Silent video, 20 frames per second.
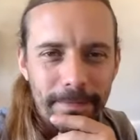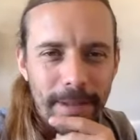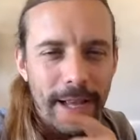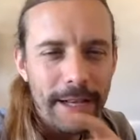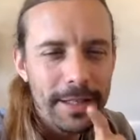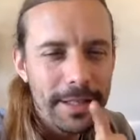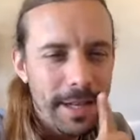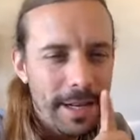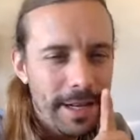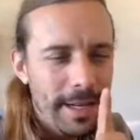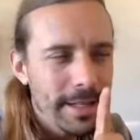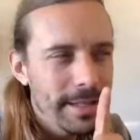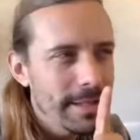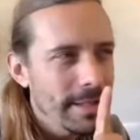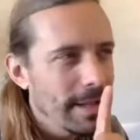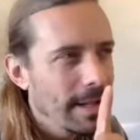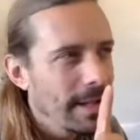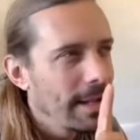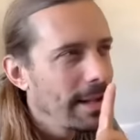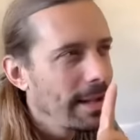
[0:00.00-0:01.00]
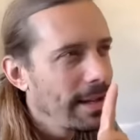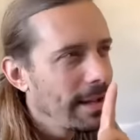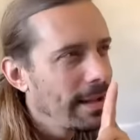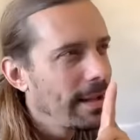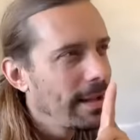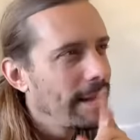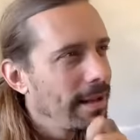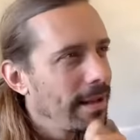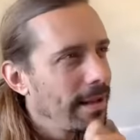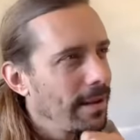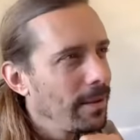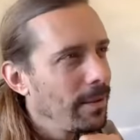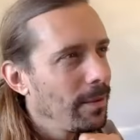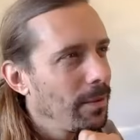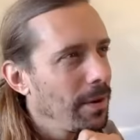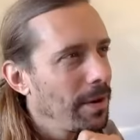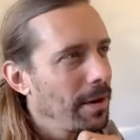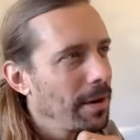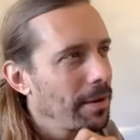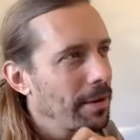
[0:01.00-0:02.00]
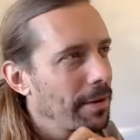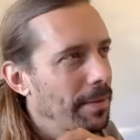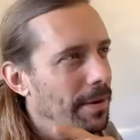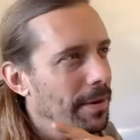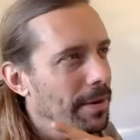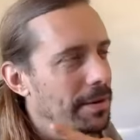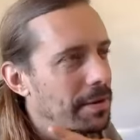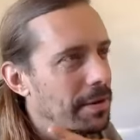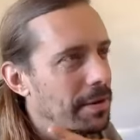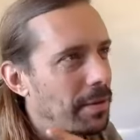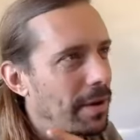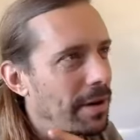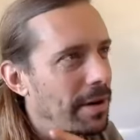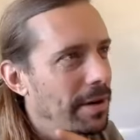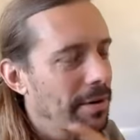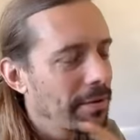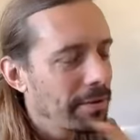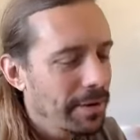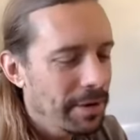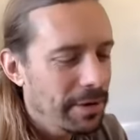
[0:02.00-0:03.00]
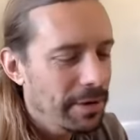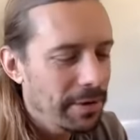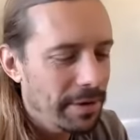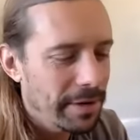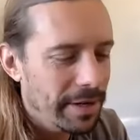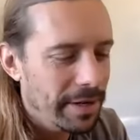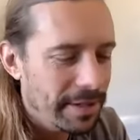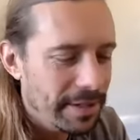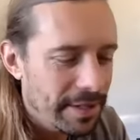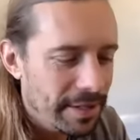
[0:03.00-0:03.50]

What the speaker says: Actually, I guess one other person wanted it recorded,